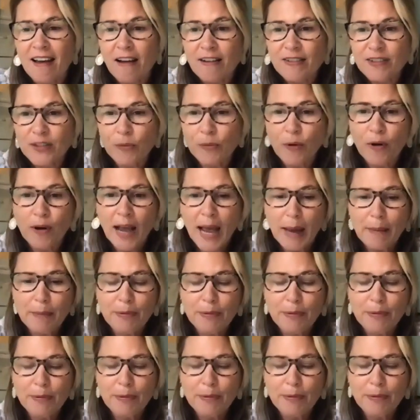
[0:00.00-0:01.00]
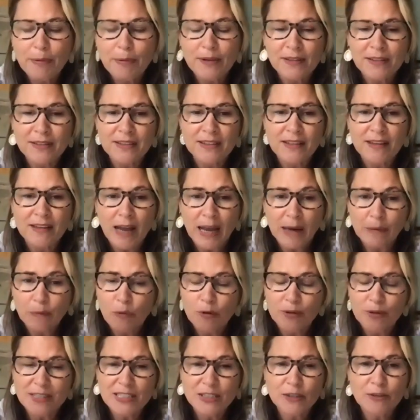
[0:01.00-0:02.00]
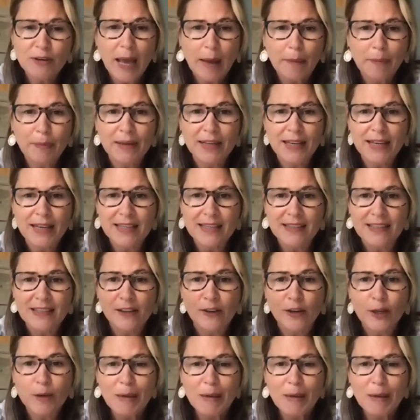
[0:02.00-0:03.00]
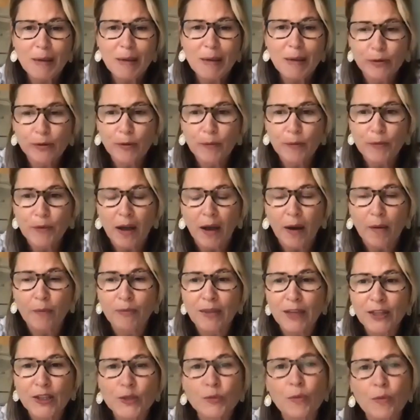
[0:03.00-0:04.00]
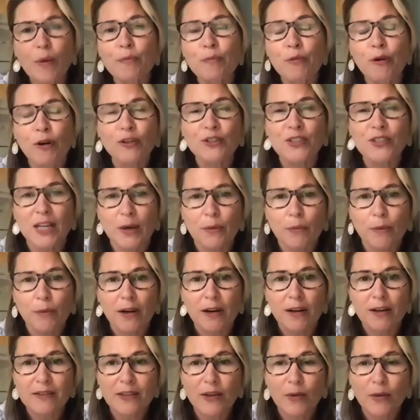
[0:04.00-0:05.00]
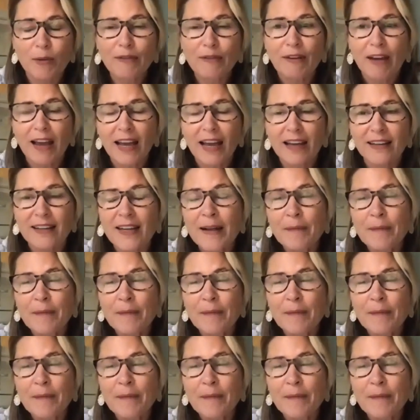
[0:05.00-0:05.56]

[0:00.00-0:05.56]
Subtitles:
So what happened and what's still happening is a lot of people, they just want project work. So we've had,